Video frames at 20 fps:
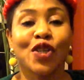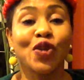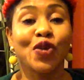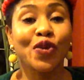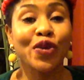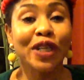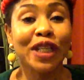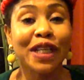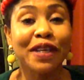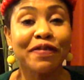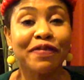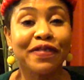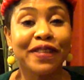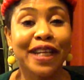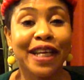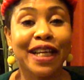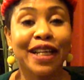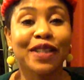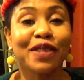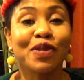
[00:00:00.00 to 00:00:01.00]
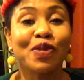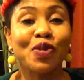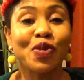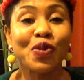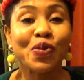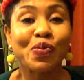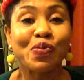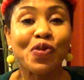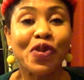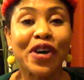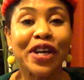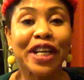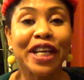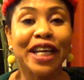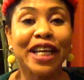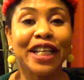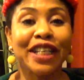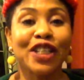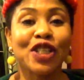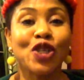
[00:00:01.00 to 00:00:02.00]
Good evening, good
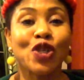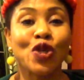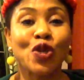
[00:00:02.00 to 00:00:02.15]
morning,